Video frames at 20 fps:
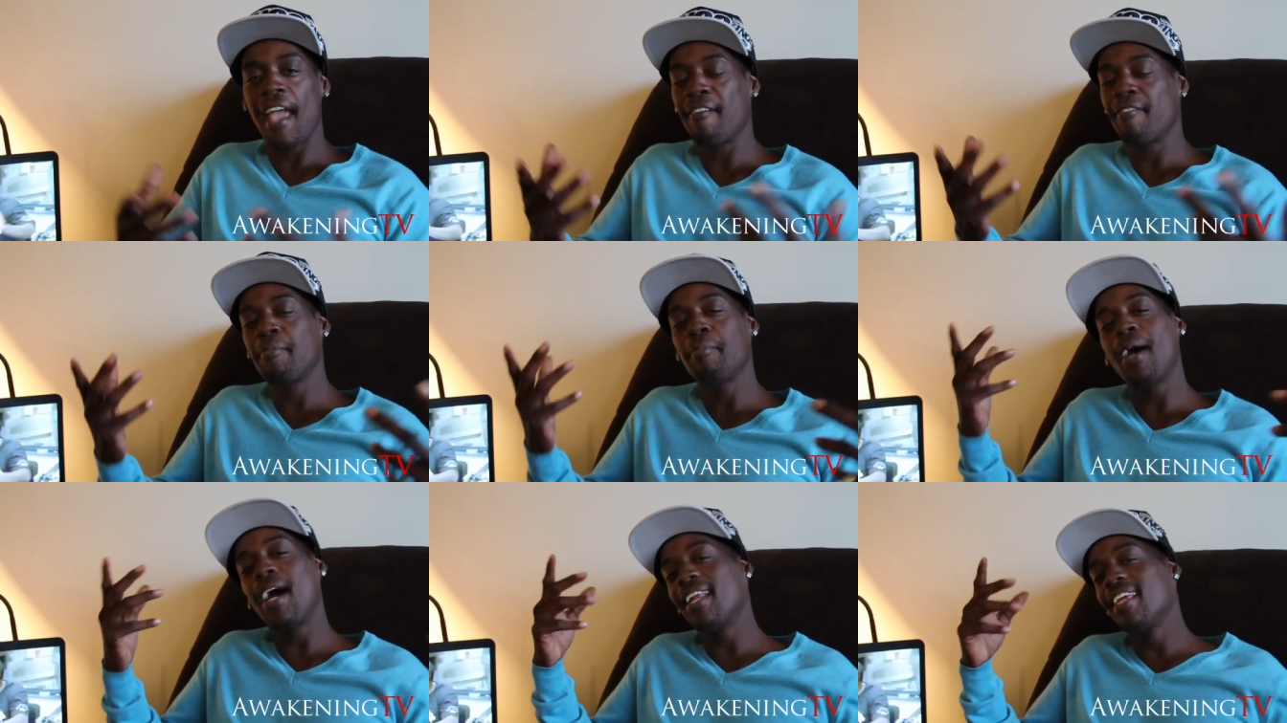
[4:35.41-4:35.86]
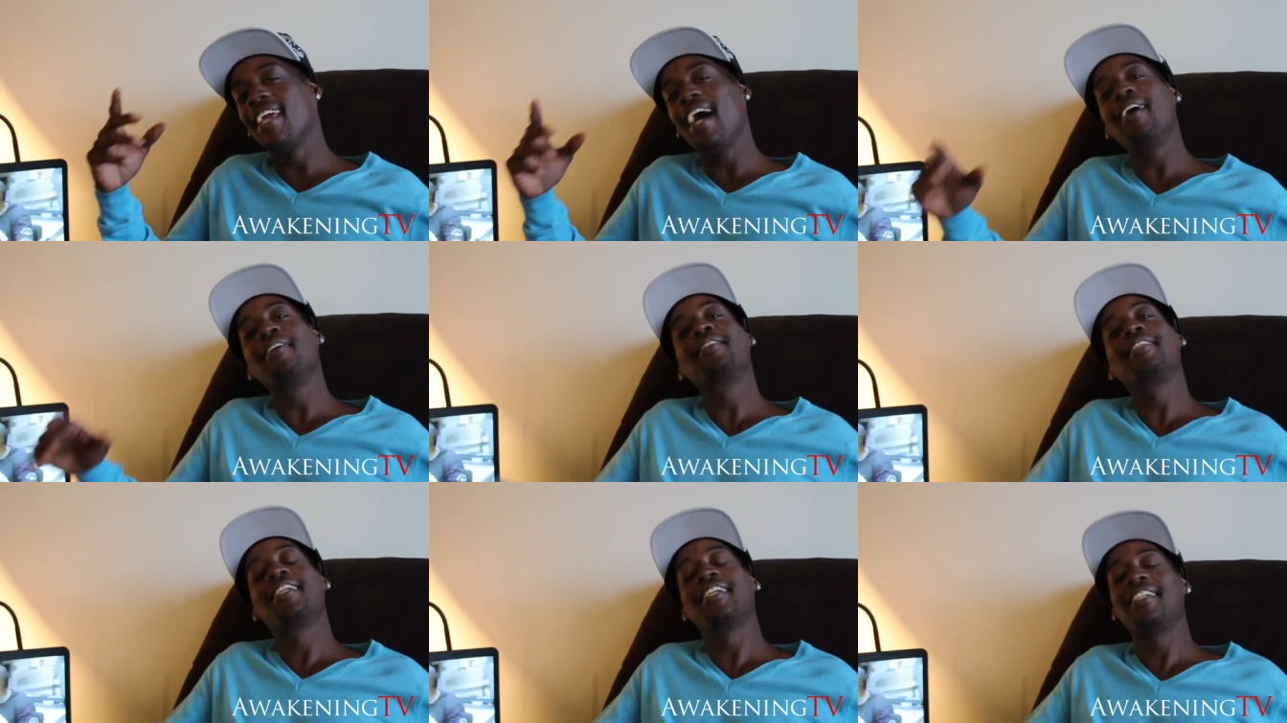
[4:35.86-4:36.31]
Everybody
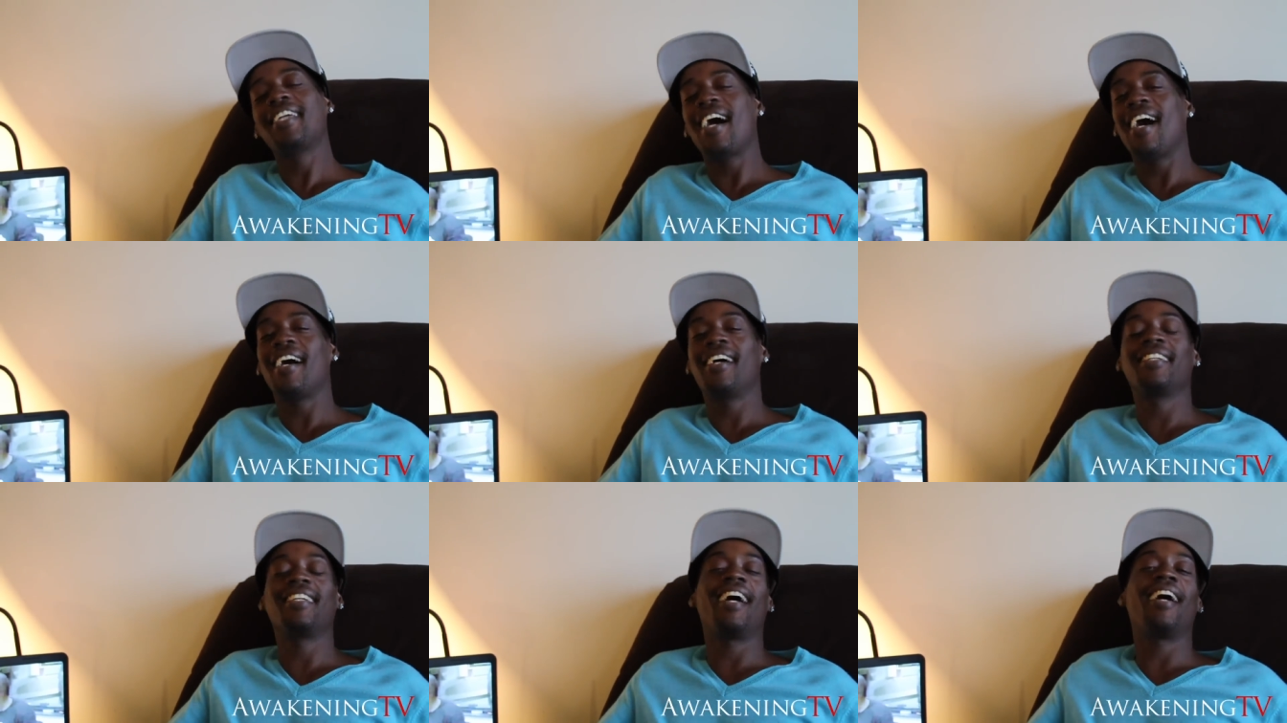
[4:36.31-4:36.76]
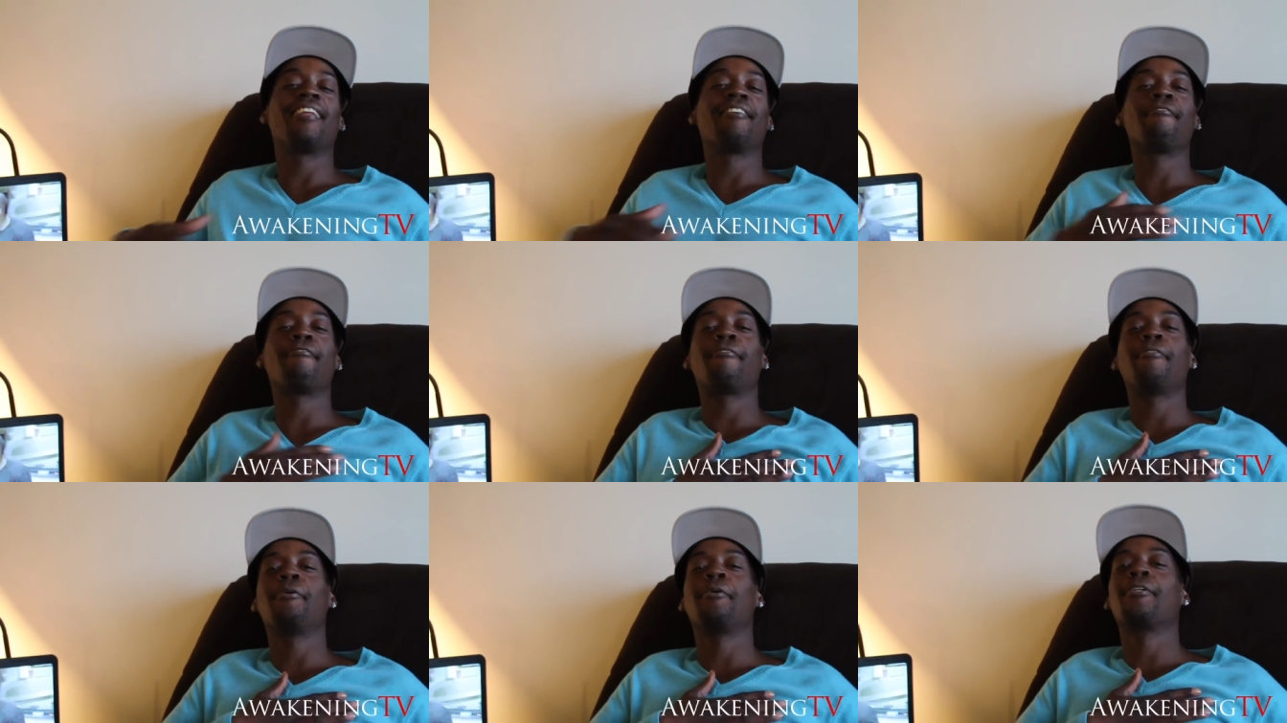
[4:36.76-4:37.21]
out there, y'all
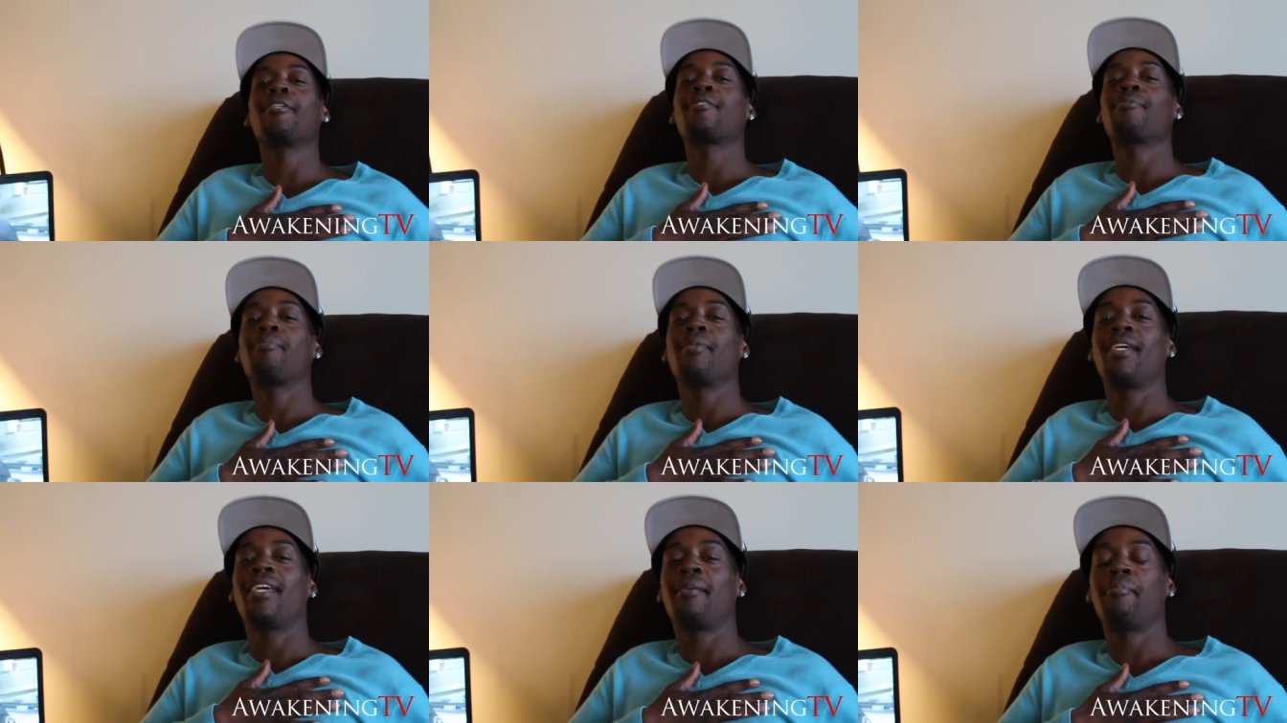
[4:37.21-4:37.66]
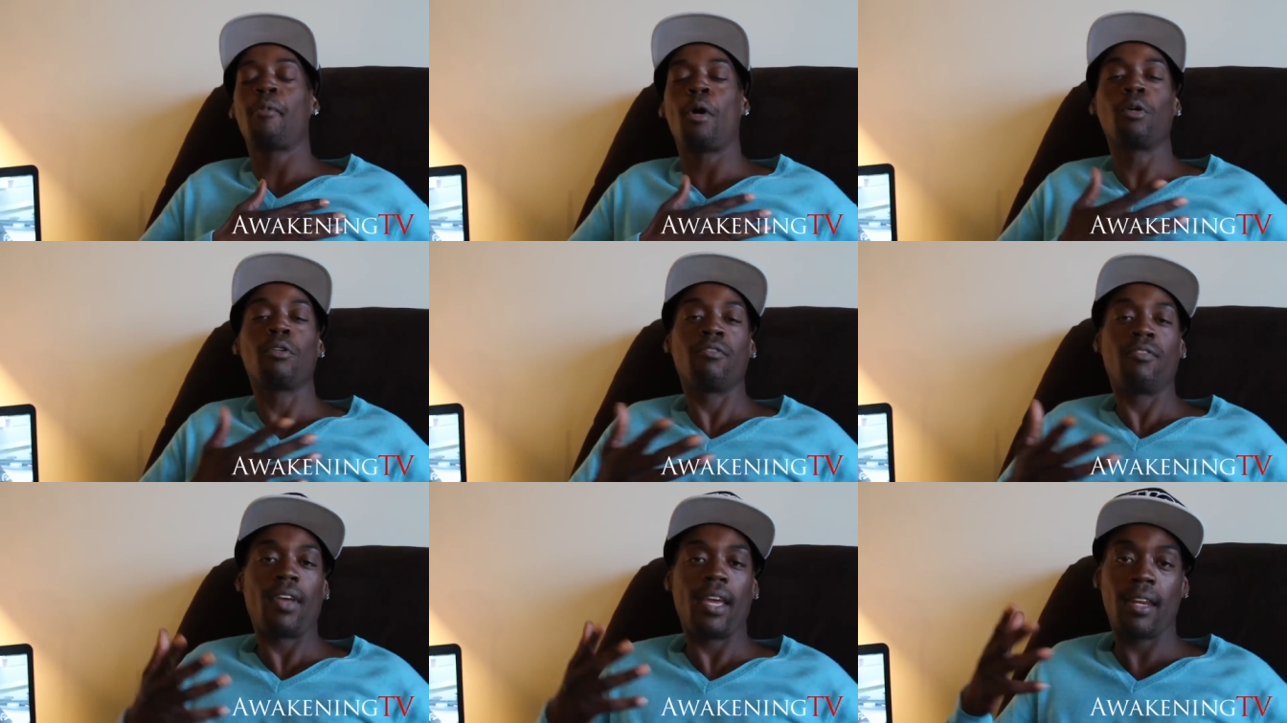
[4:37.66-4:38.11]
influenced me and
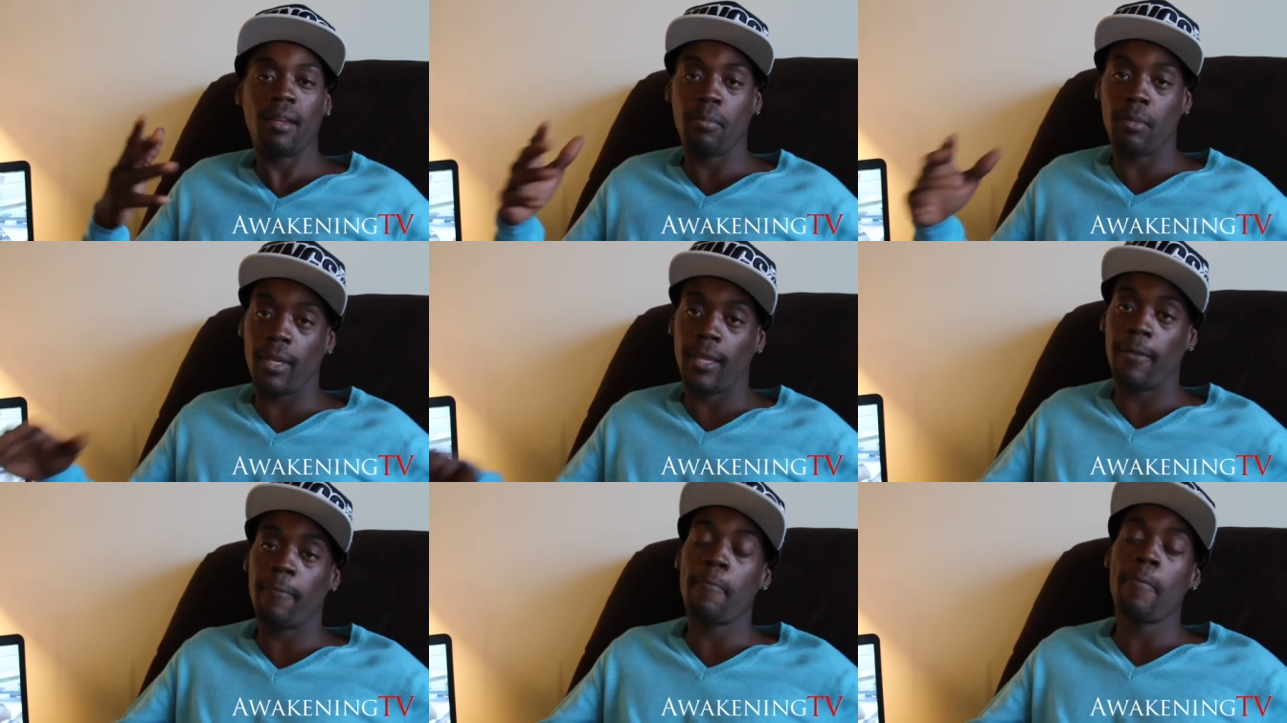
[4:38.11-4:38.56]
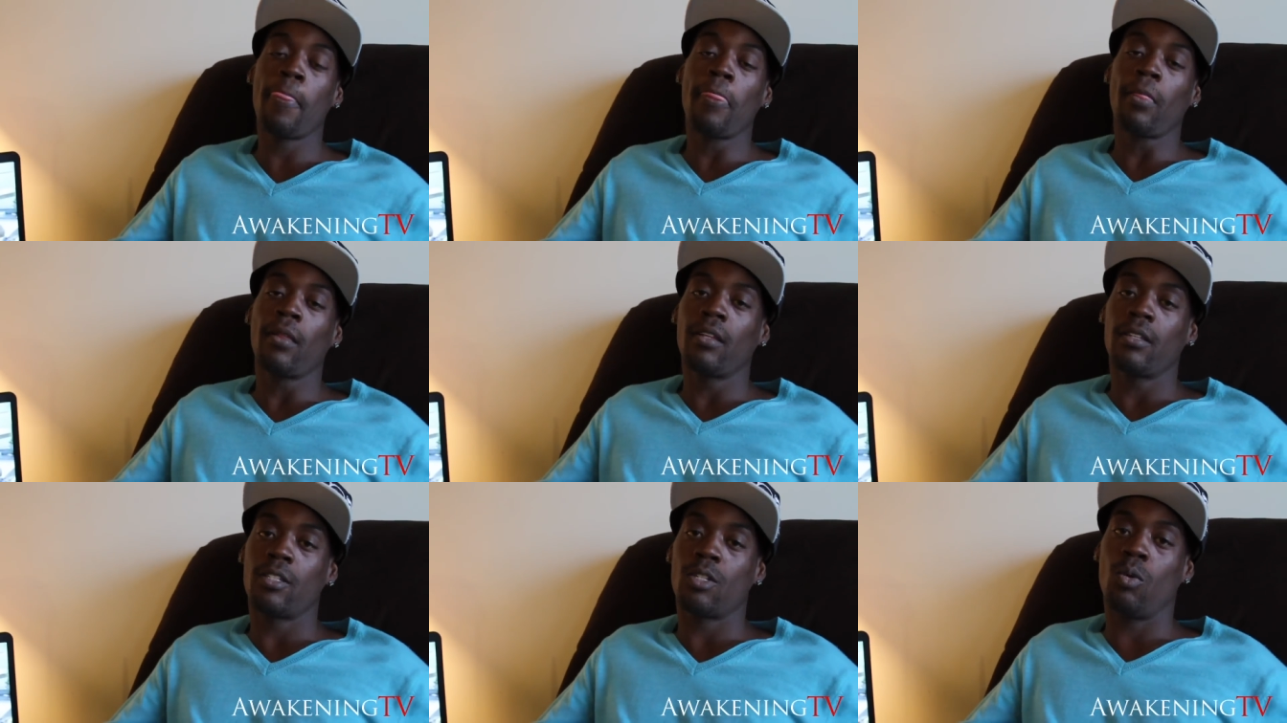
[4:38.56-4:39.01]
motivated me
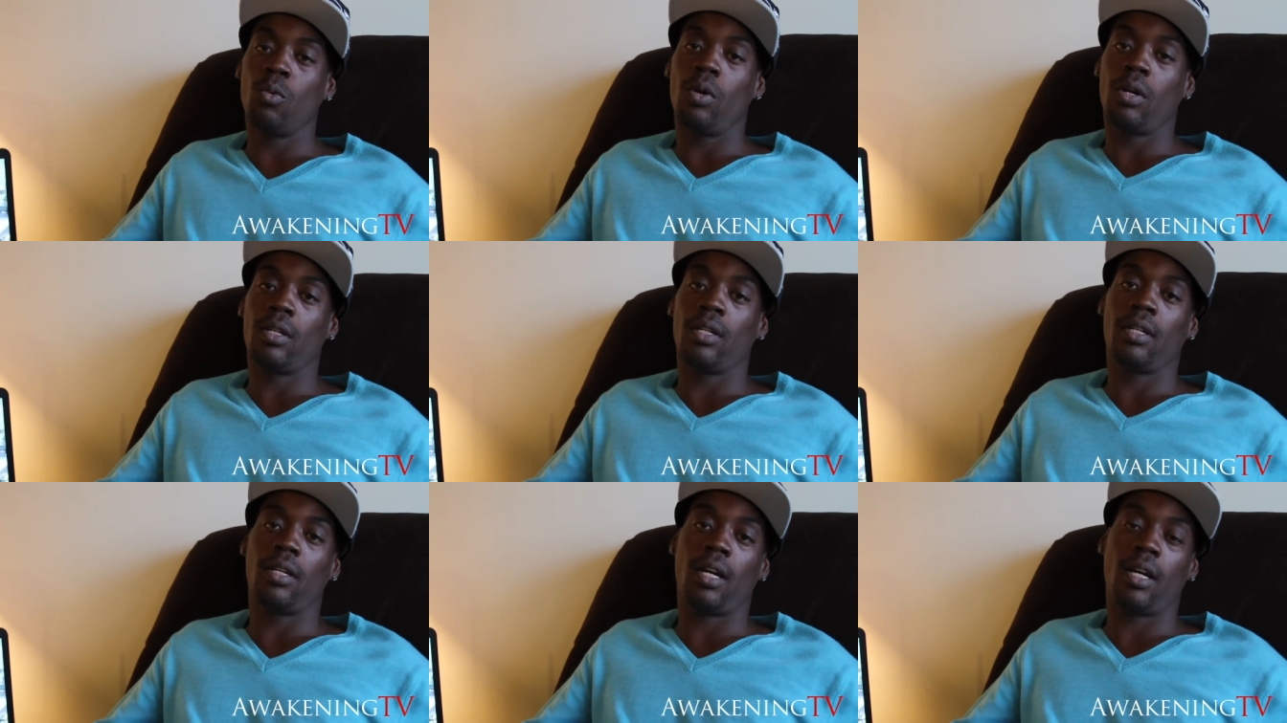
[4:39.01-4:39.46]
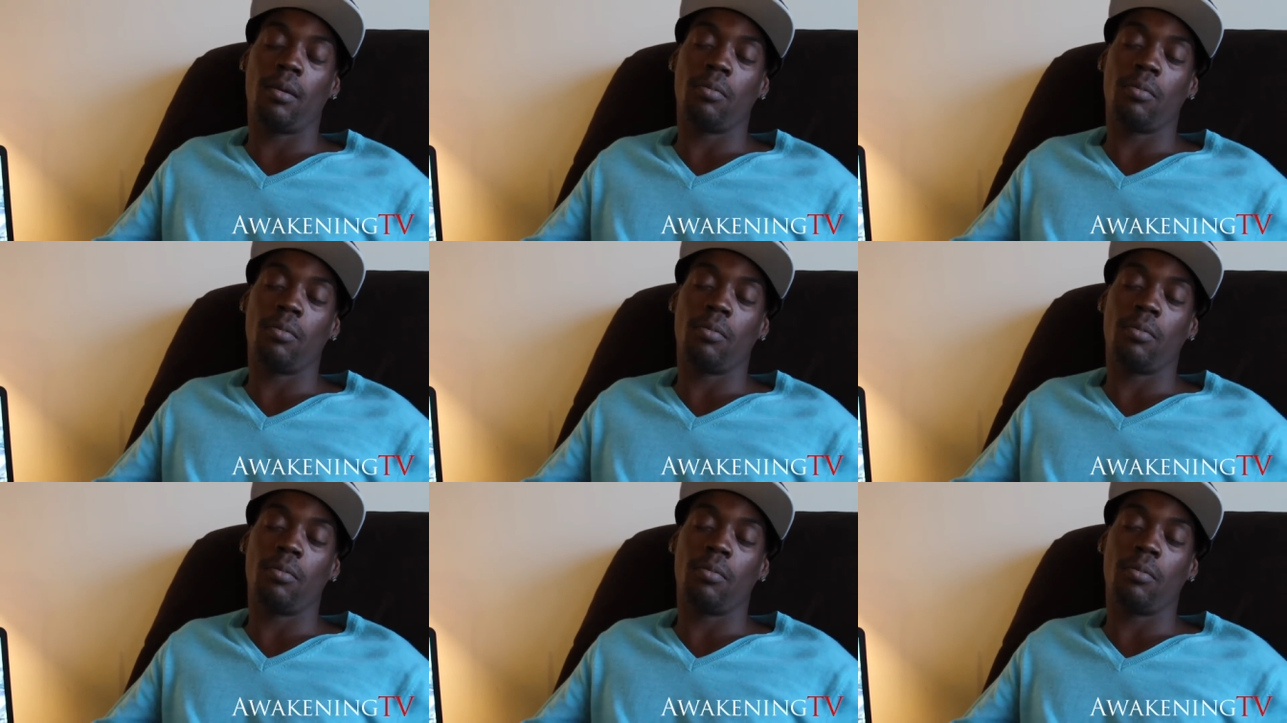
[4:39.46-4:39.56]
to want